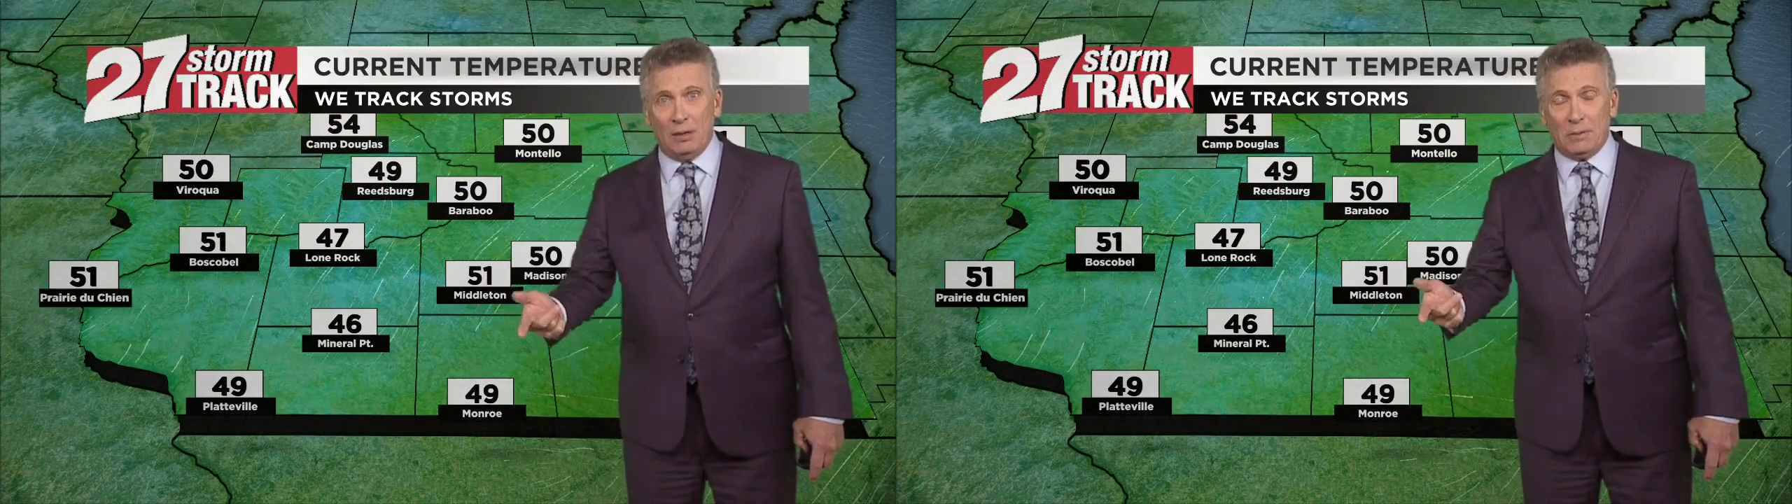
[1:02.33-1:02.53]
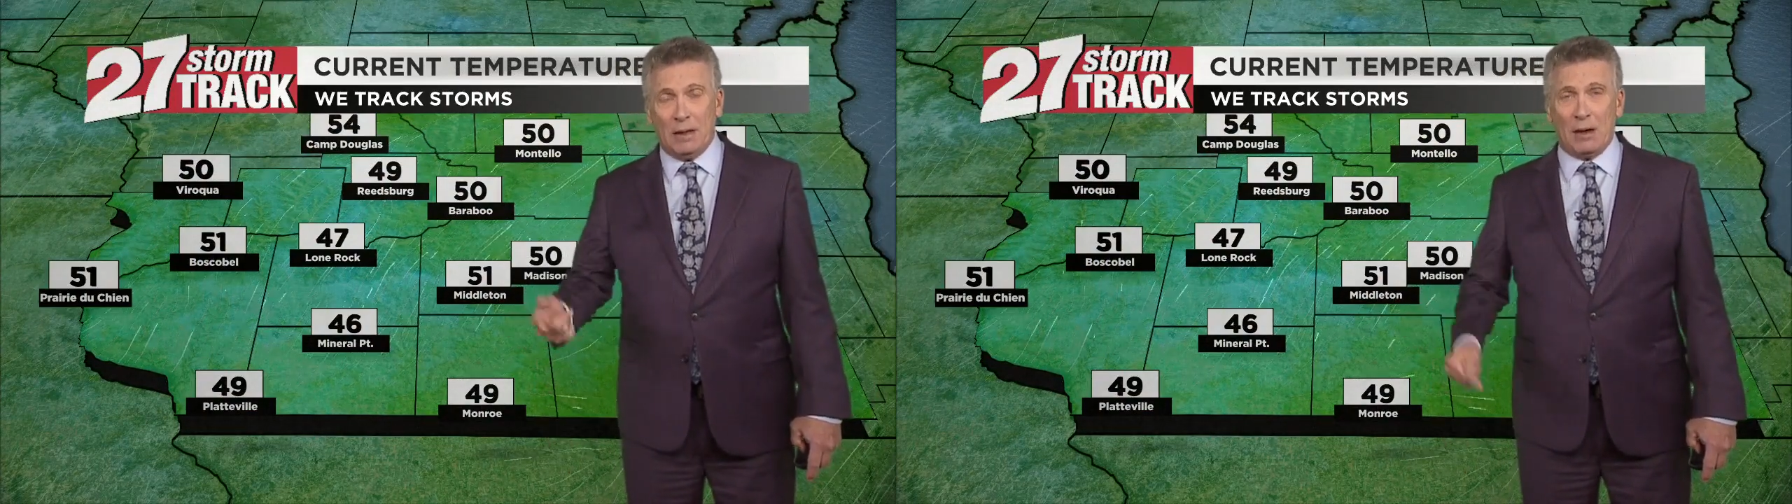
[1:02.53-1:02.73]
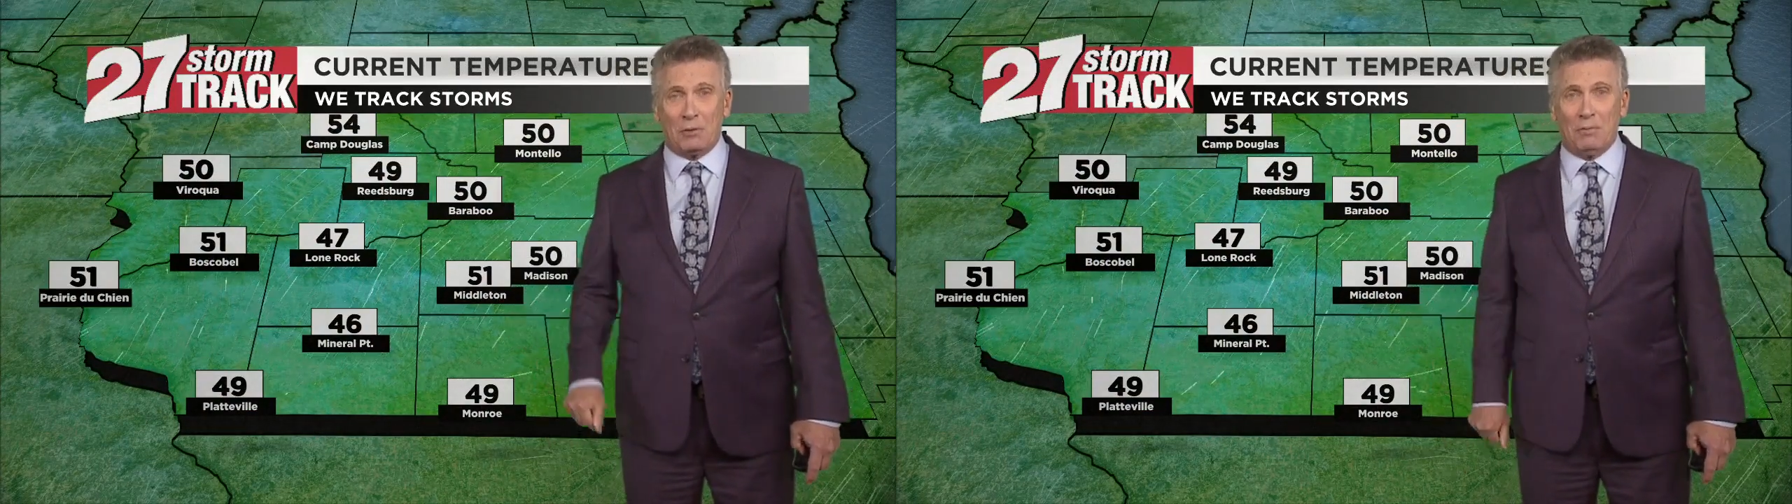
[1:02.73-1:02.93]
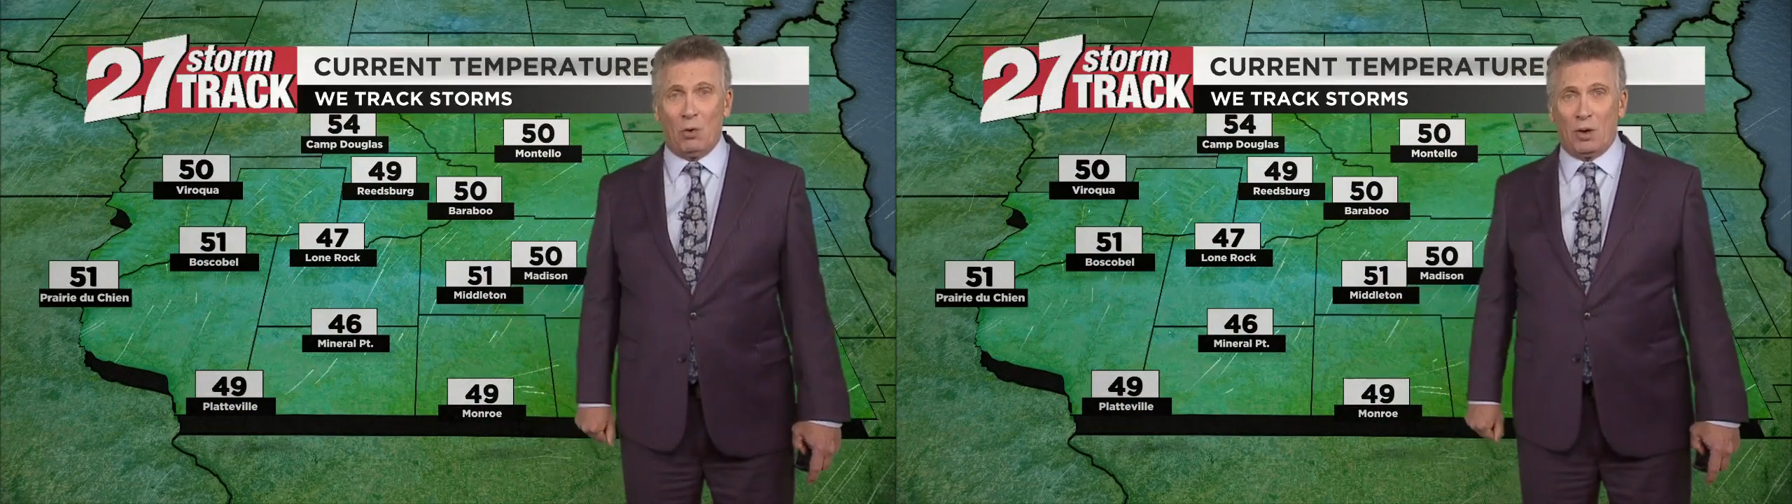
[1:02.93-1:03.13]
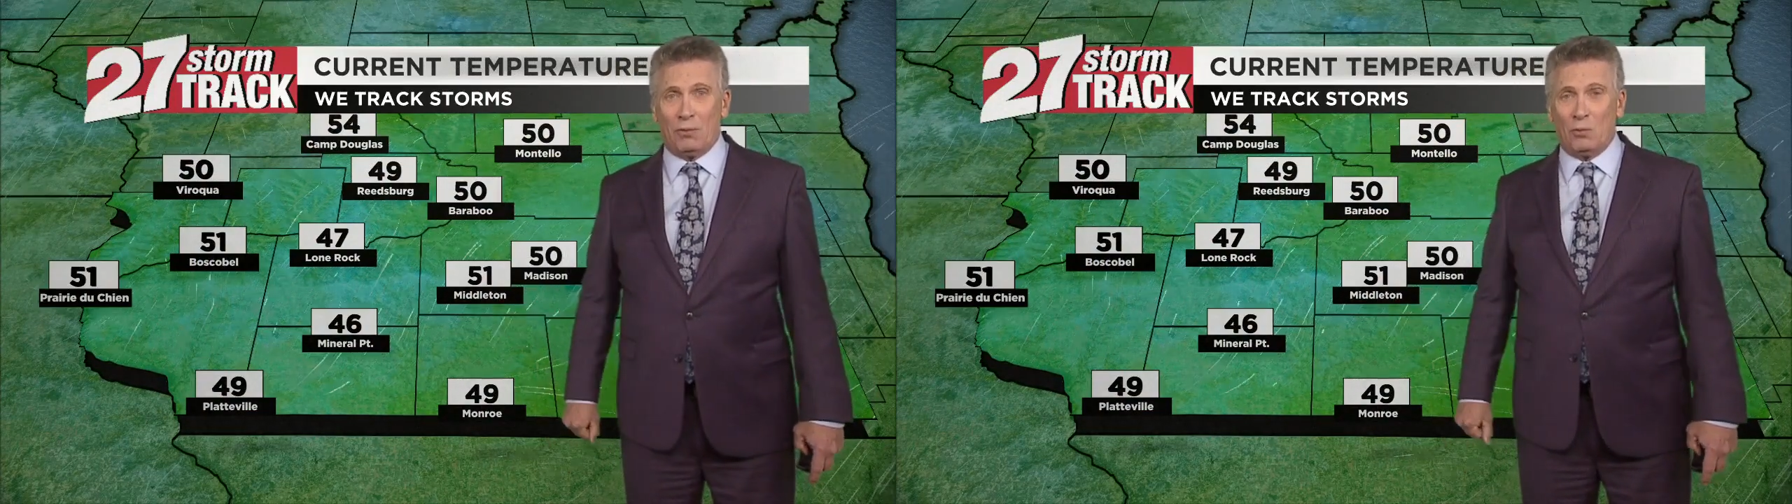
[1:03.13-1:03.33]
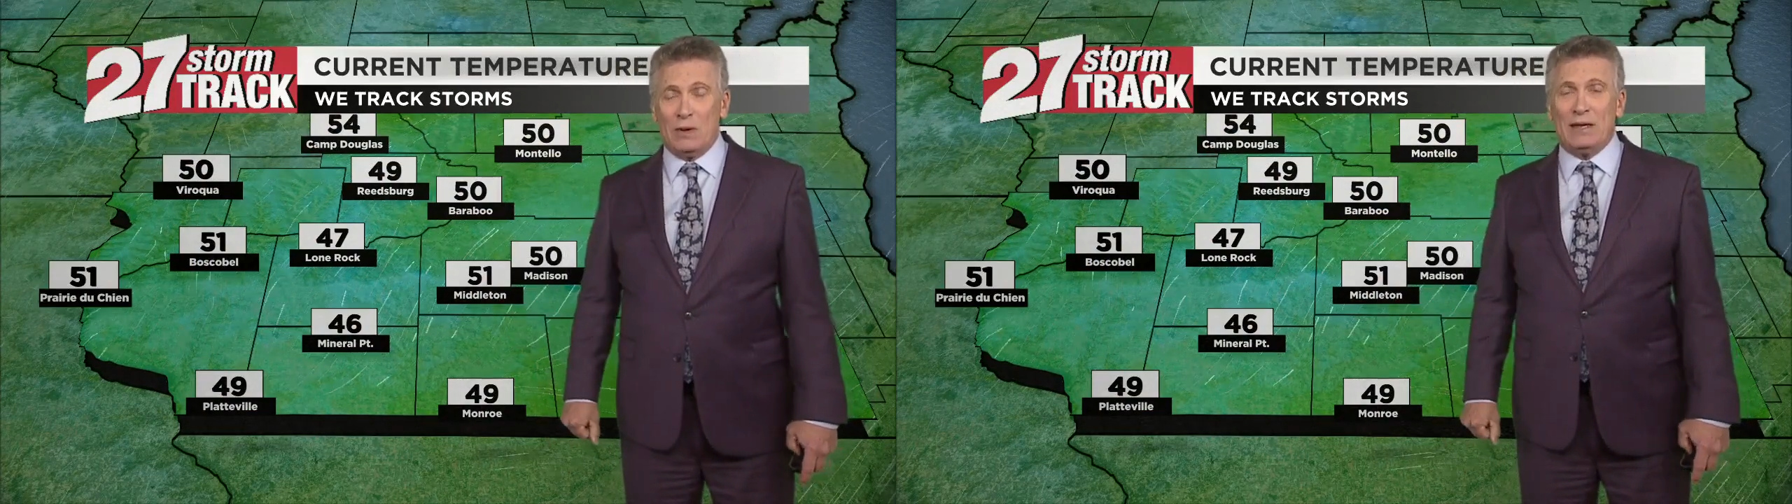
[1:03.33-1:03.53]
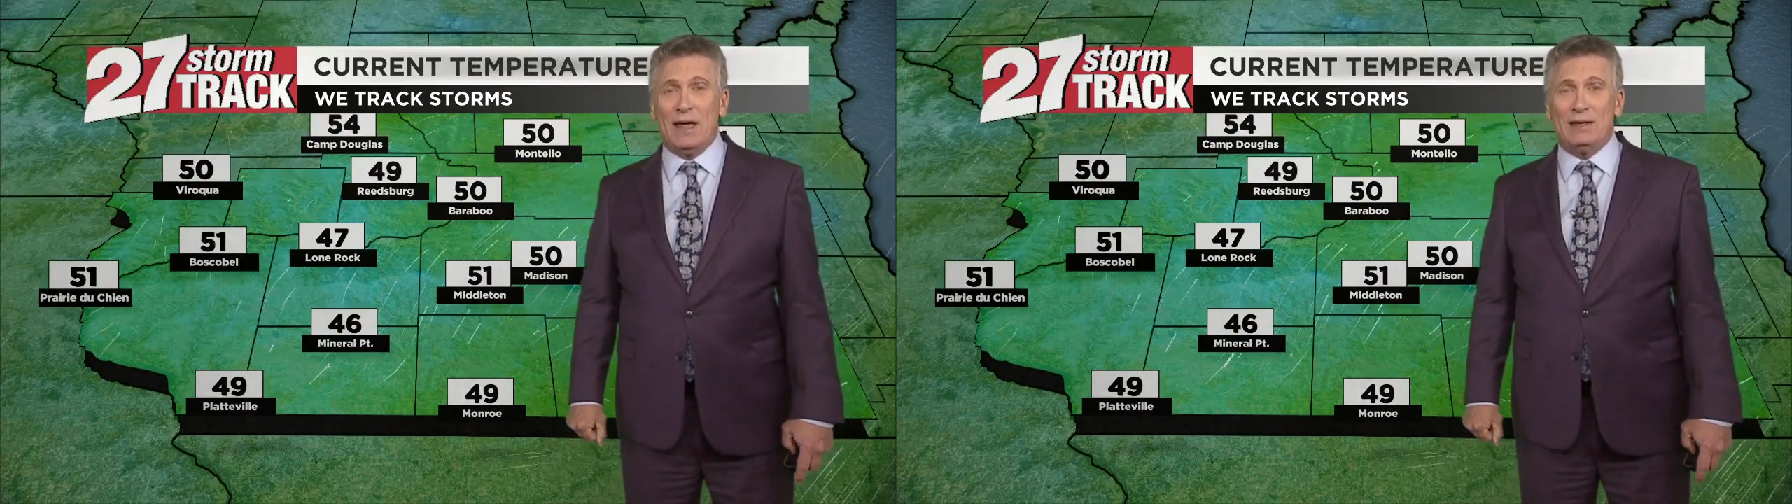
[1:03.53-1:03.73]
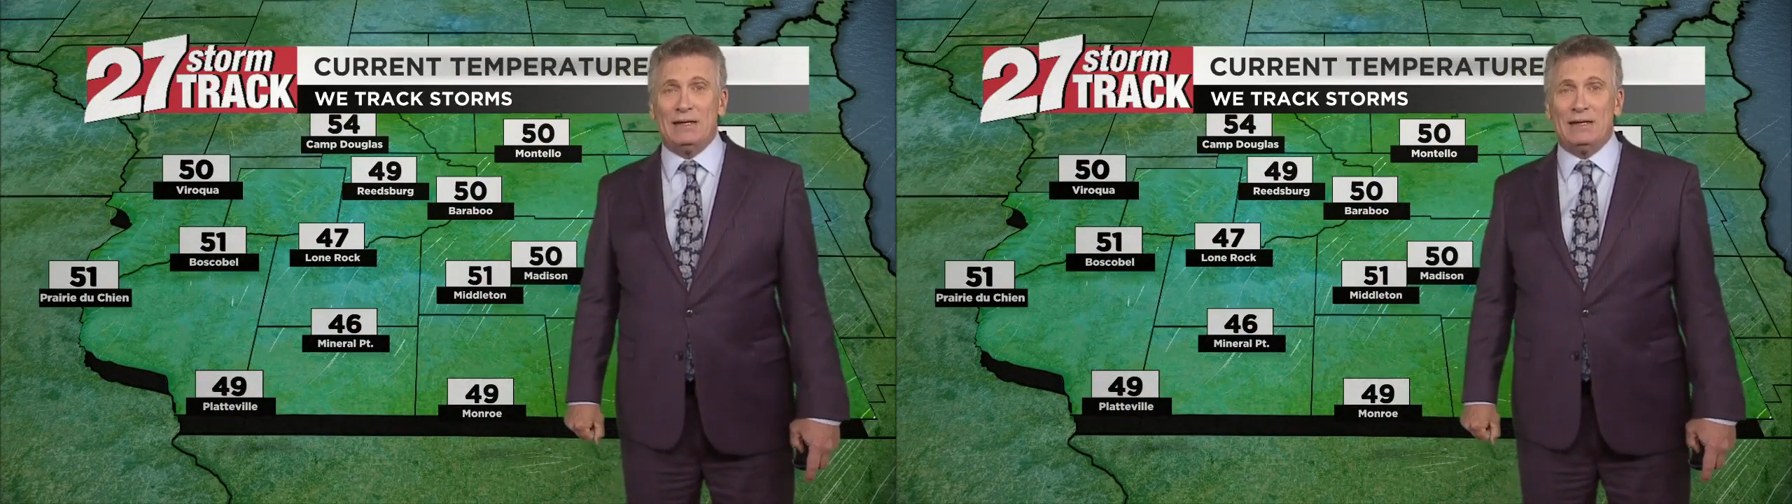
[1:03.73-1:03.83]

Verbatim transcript: Be back with more weekend